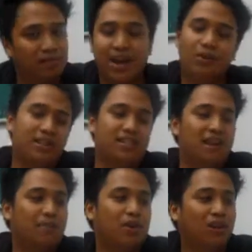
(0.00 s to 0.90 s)
But that
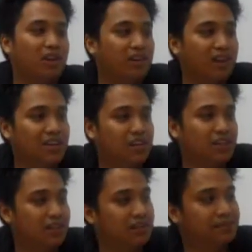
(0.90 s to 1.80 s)
doesn't happen on
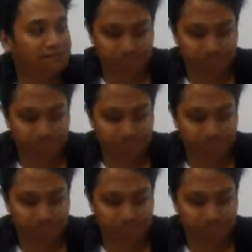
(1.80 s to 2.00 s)
electric guitar.